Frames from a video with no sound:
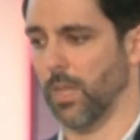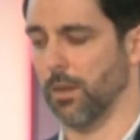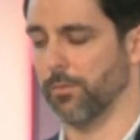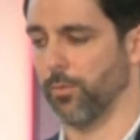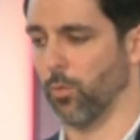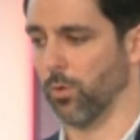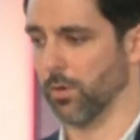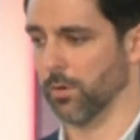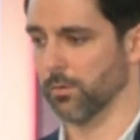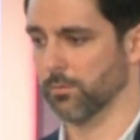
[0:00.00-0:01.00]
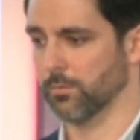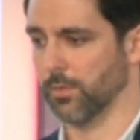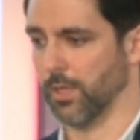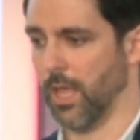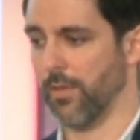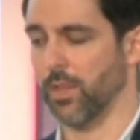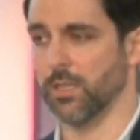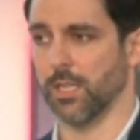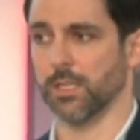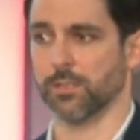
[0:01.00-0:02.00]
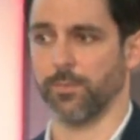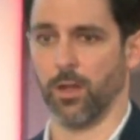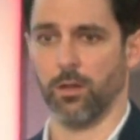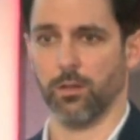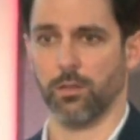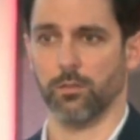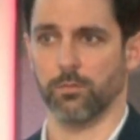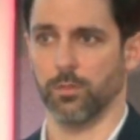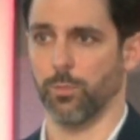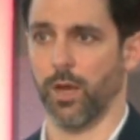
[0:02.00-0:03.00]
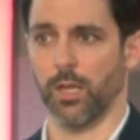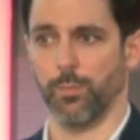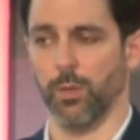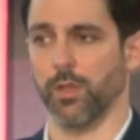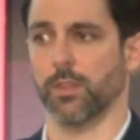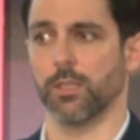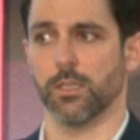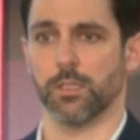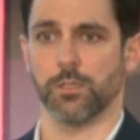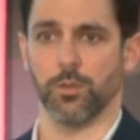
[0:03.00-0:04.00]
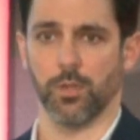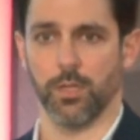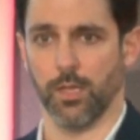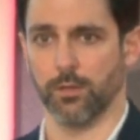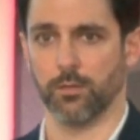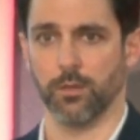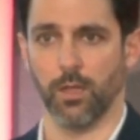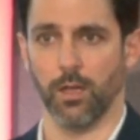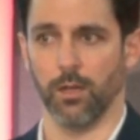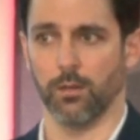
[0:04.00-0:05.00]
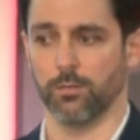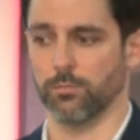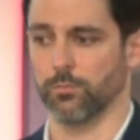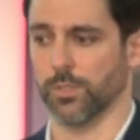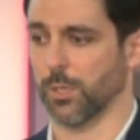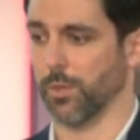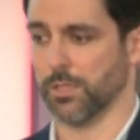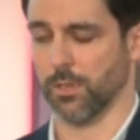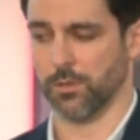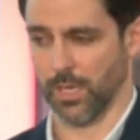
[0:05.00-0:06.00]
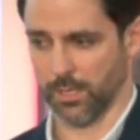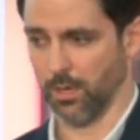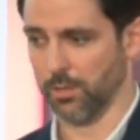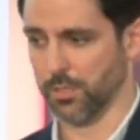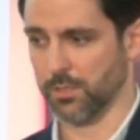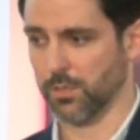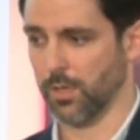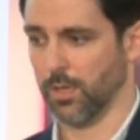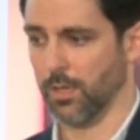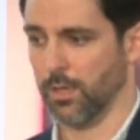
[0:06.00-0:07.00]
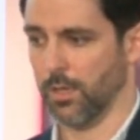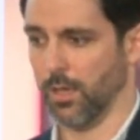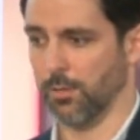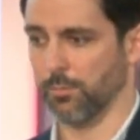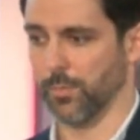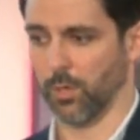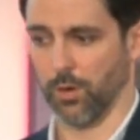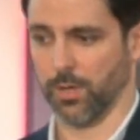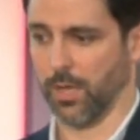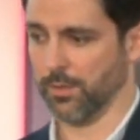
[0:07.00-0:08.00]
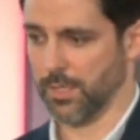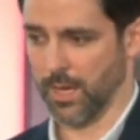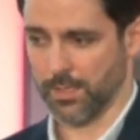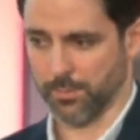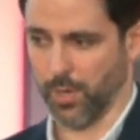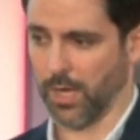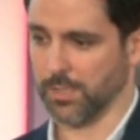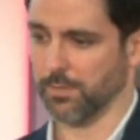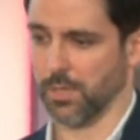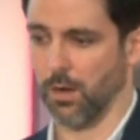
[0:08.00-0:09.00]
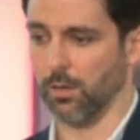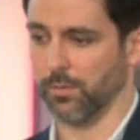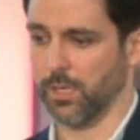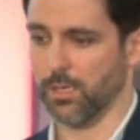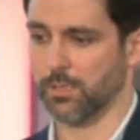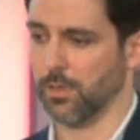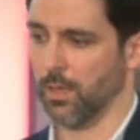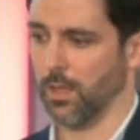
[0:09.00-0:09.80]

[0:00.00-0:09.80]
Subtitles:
And for heavy, dense fog, you might not be able to get the distance you could get with some of these other technologies. There are downsides and positives to all of these.